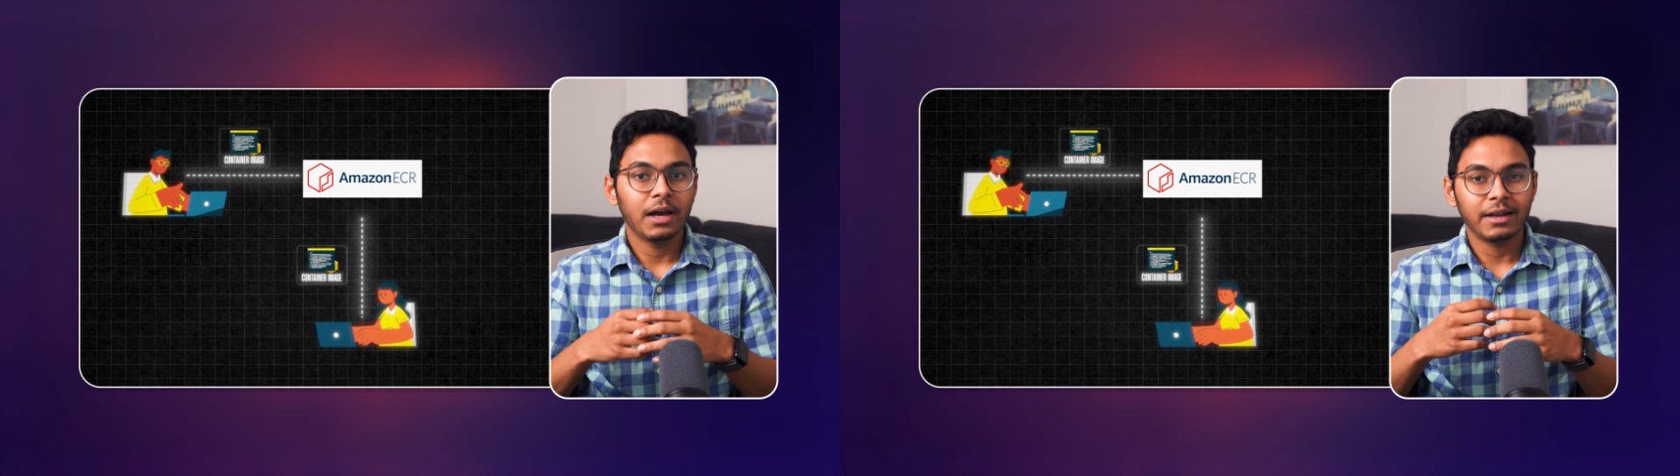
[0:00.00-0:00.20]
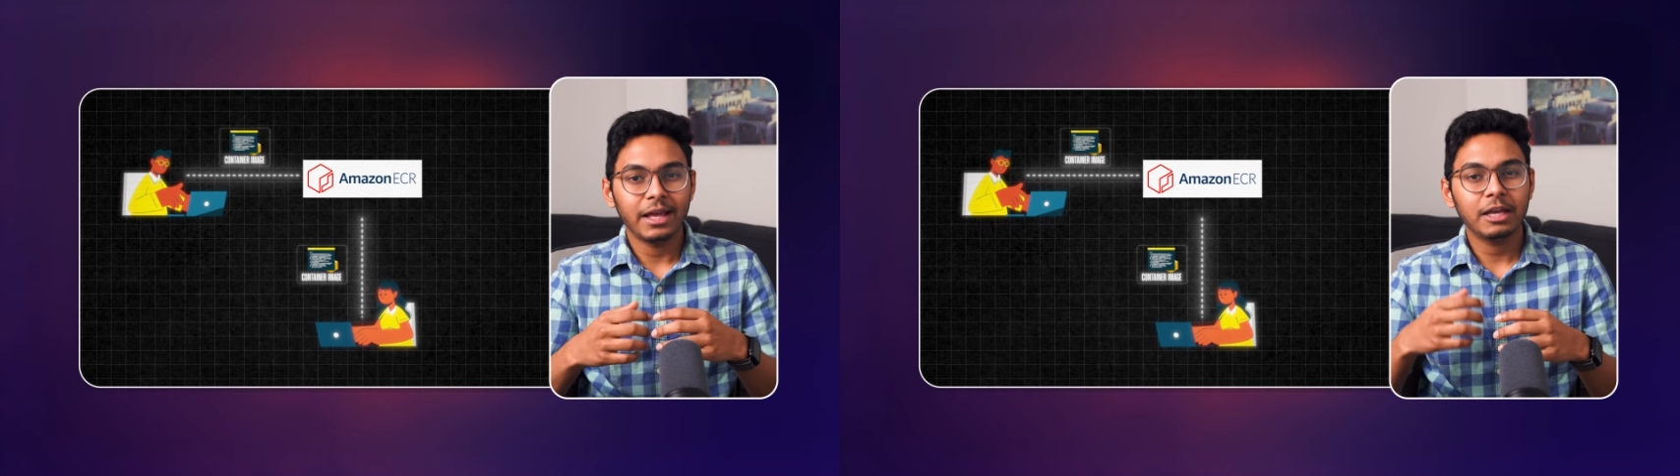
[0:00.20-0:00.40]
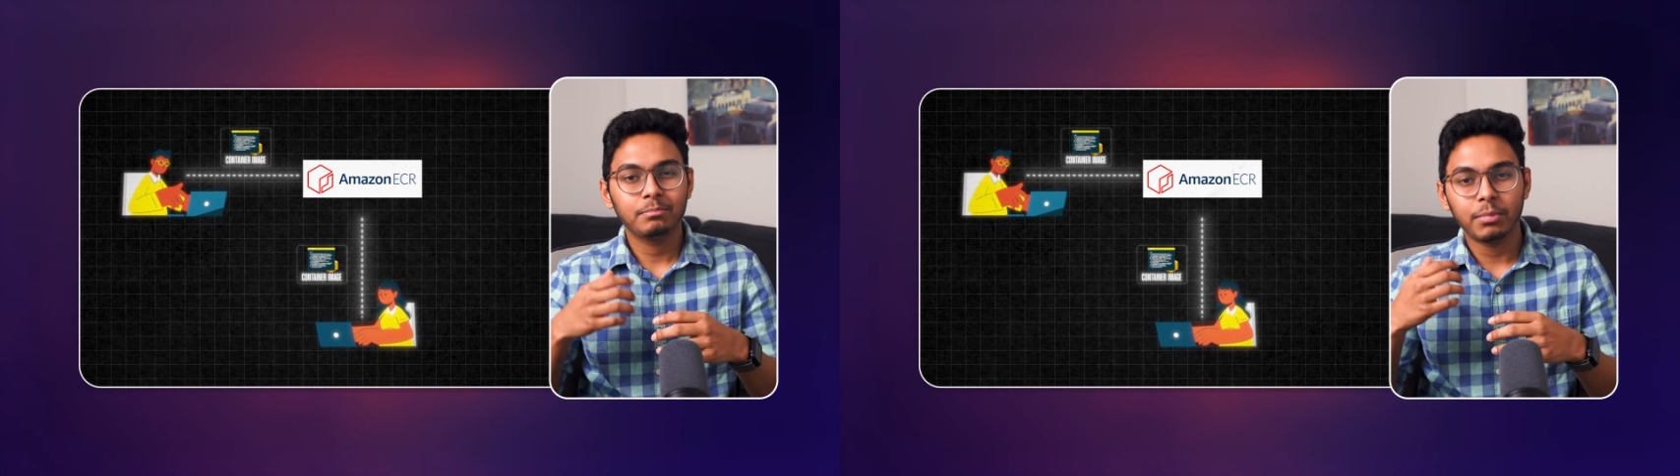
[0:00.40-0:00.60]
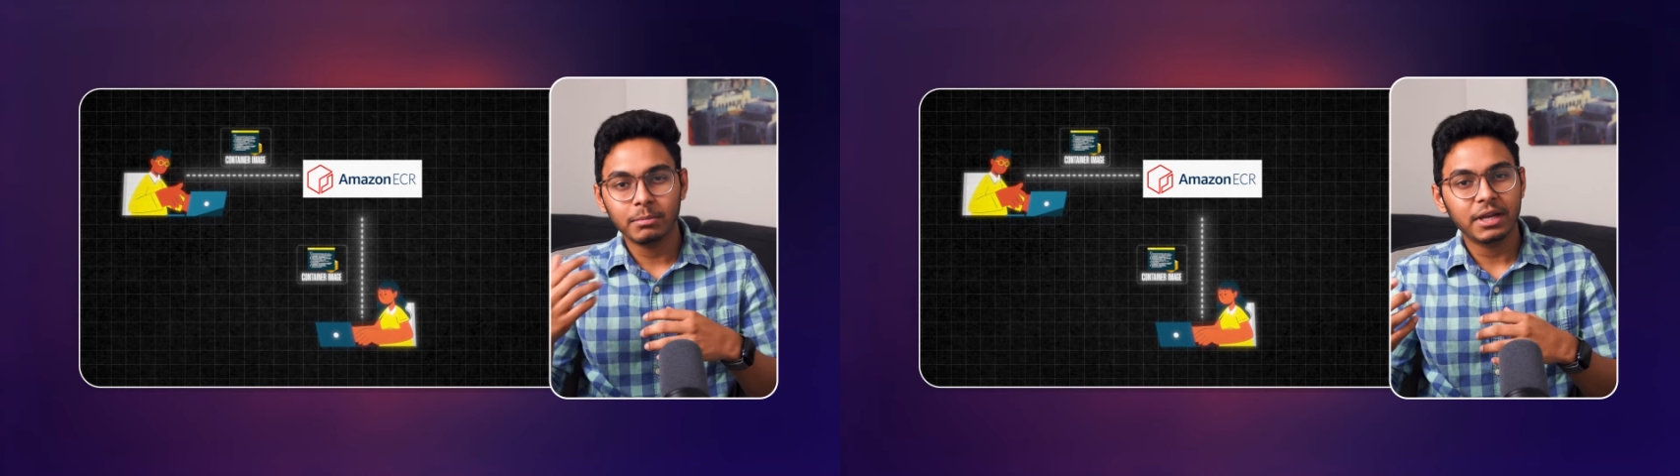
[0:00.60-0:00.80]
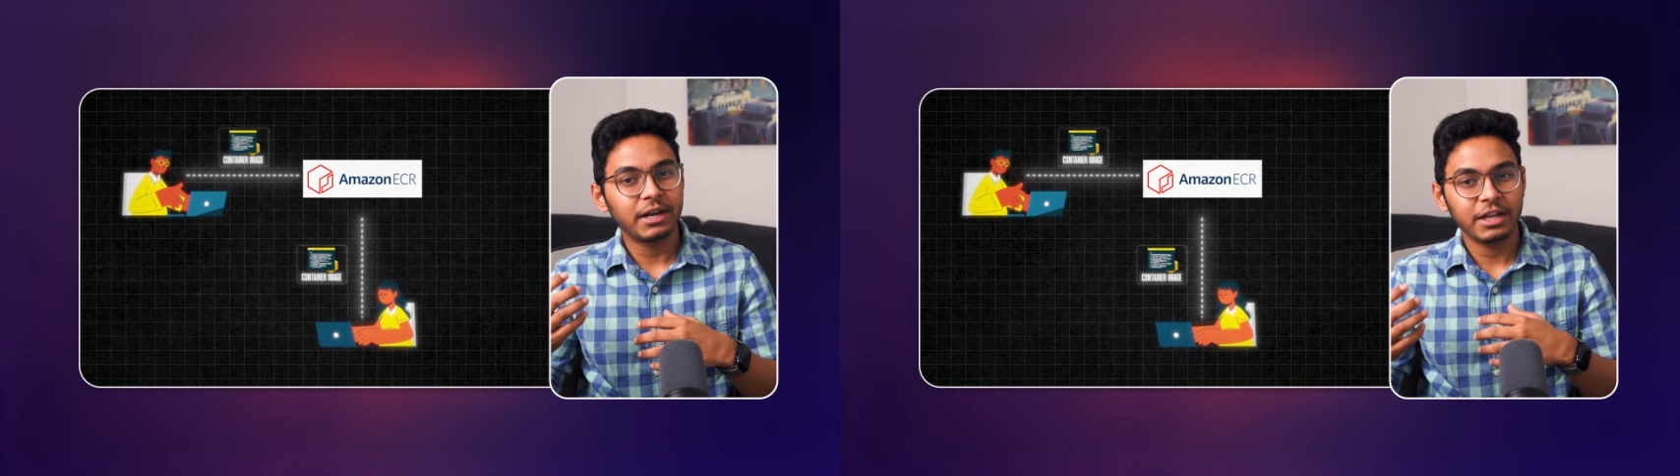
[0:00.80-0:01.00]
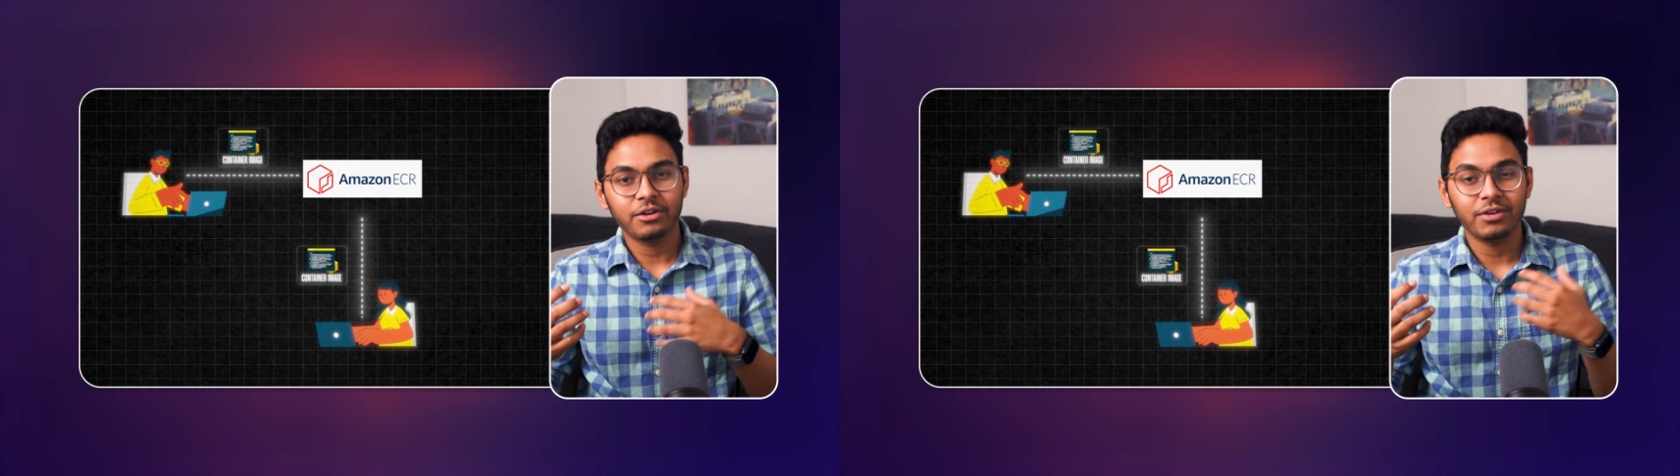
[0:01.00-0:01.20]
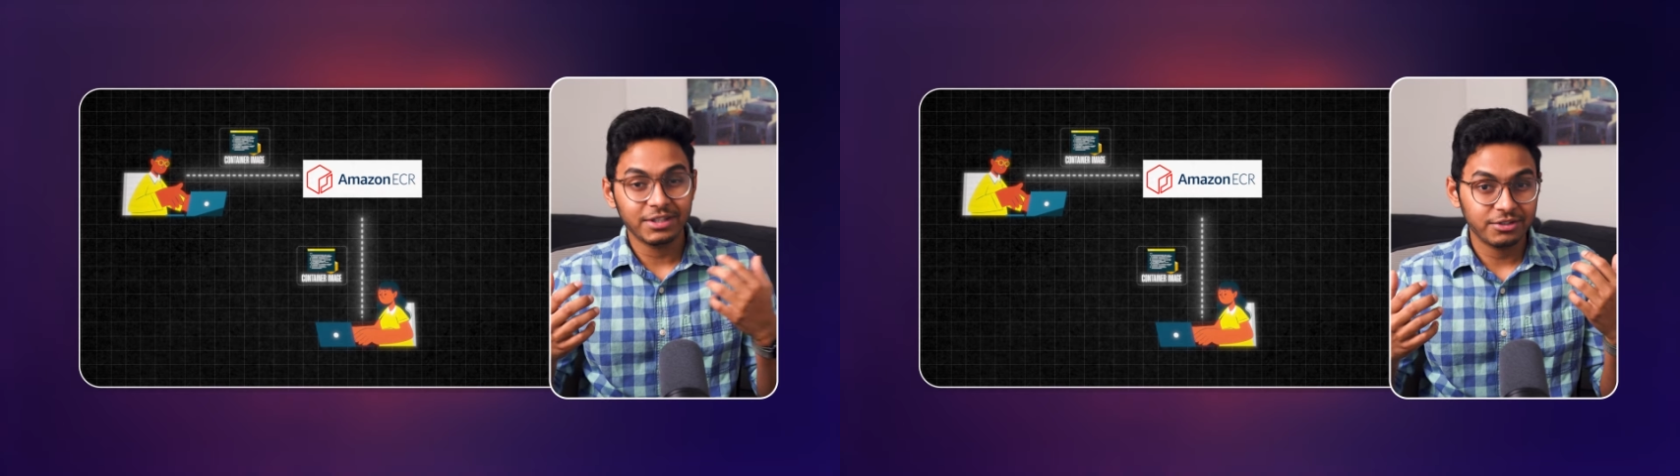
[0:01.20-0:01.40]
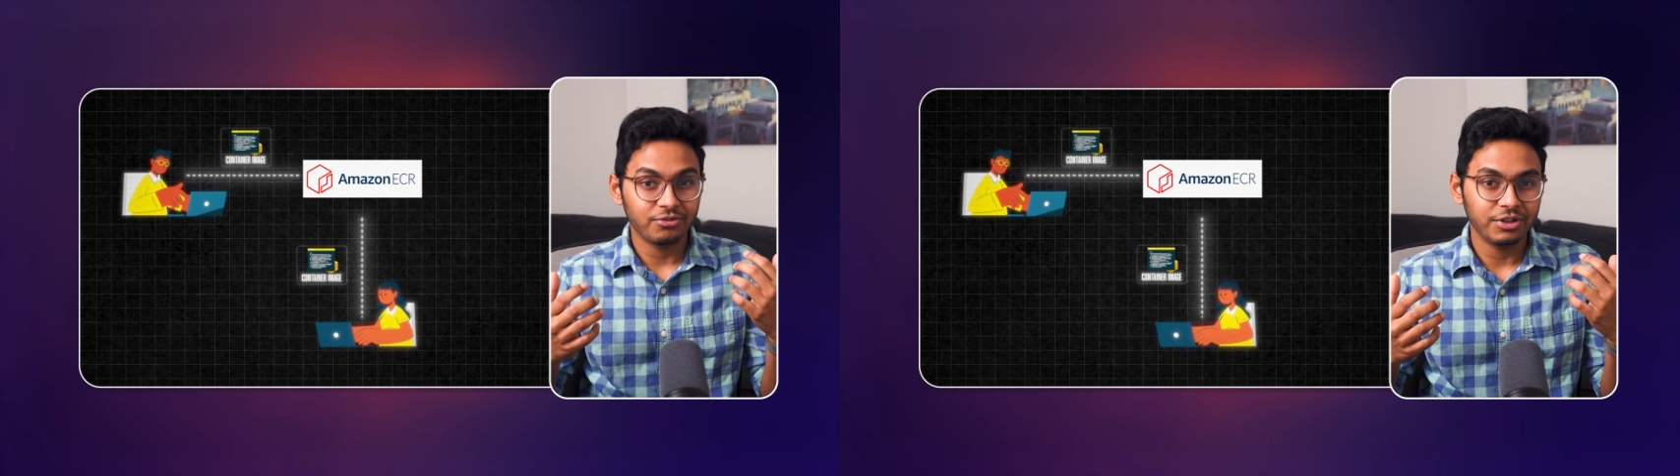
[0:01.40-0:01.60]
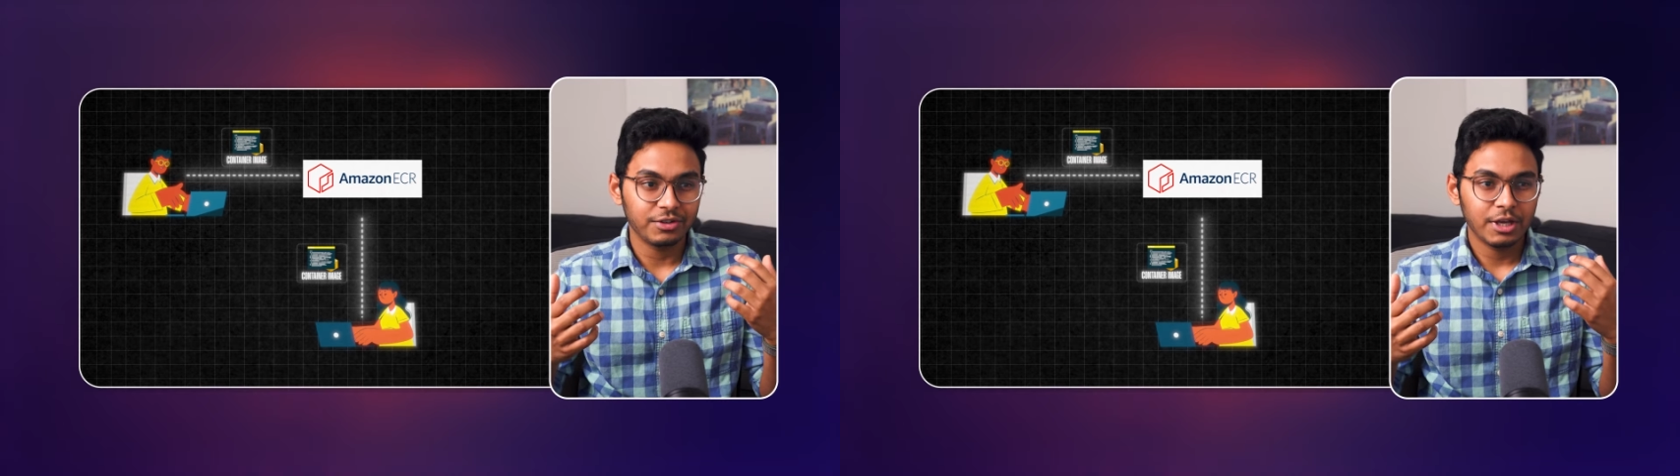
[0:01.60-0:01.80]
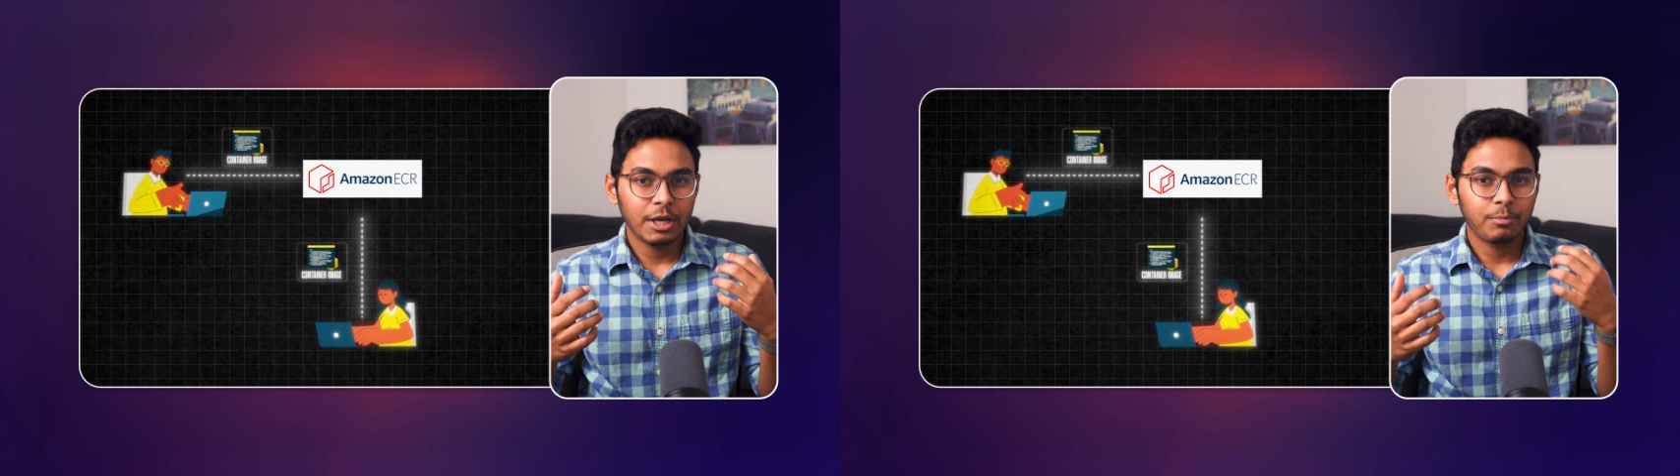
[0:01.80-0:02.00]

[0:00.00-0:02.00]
Unlike public container registries,